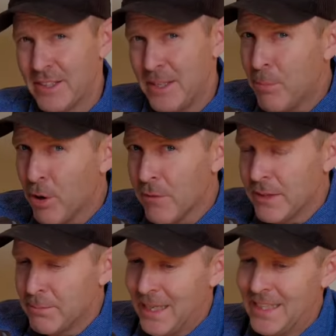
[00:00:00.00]
the
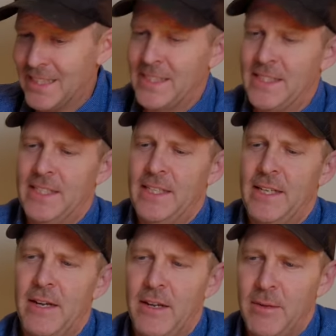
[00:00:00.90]
perfect balance,
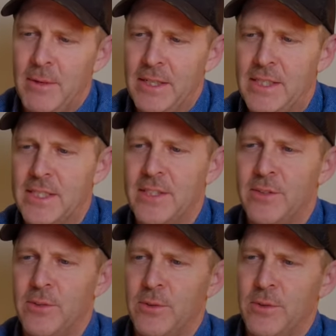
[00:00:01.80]
uh, it
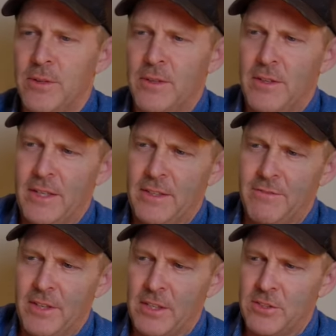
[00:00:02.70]
still is
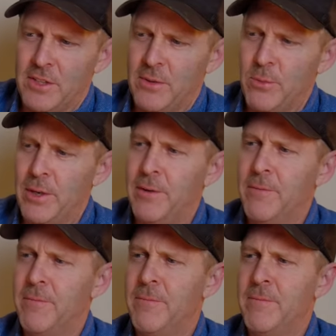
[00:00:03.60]
functioning well.
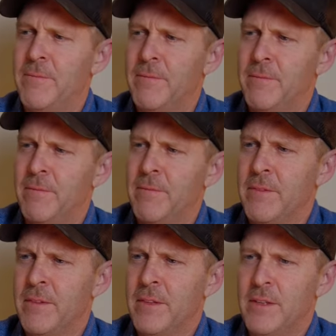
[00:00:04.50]

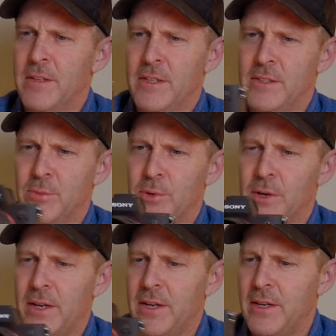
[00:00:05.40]
It's
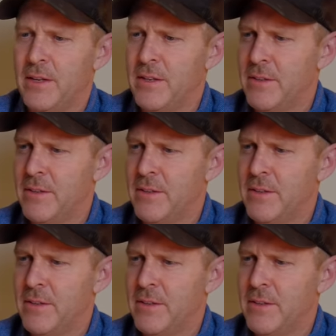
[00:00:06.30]
working.